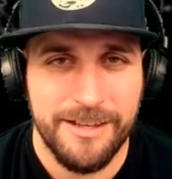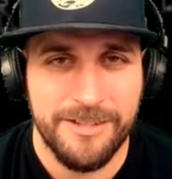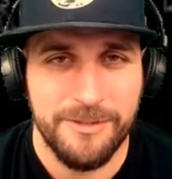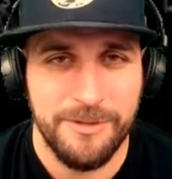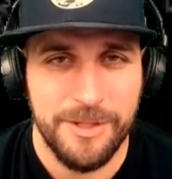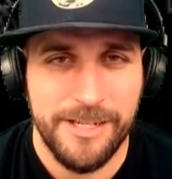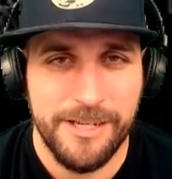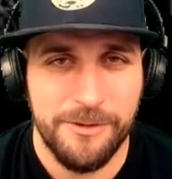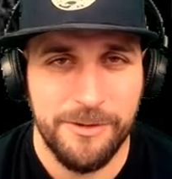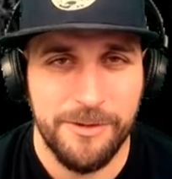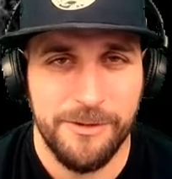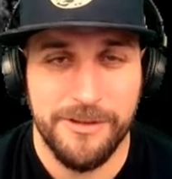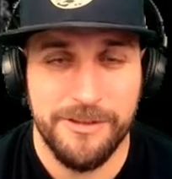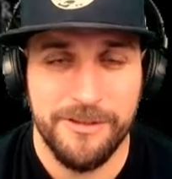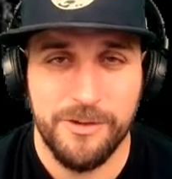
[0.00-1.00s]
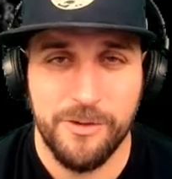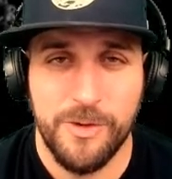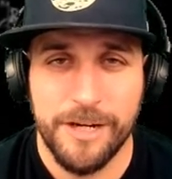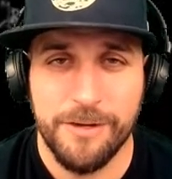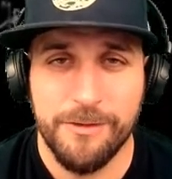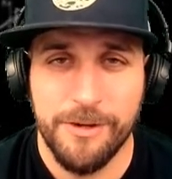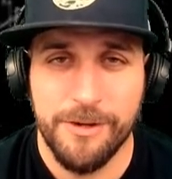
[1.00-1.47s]
will equal the
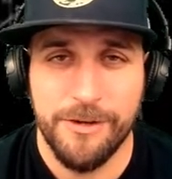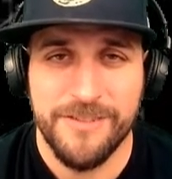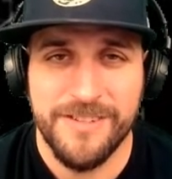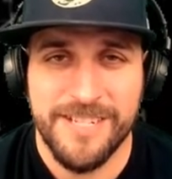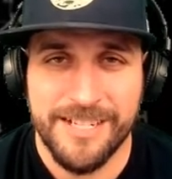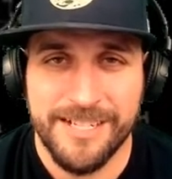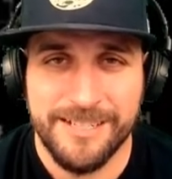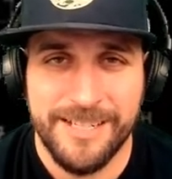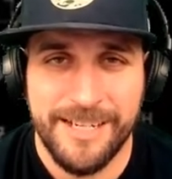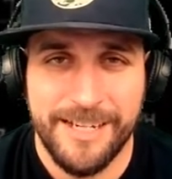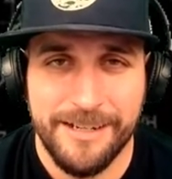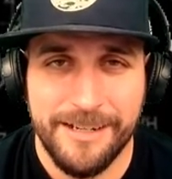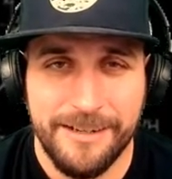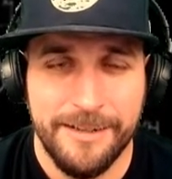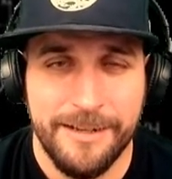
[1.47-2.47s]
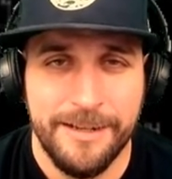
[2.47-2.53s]
square root of 16.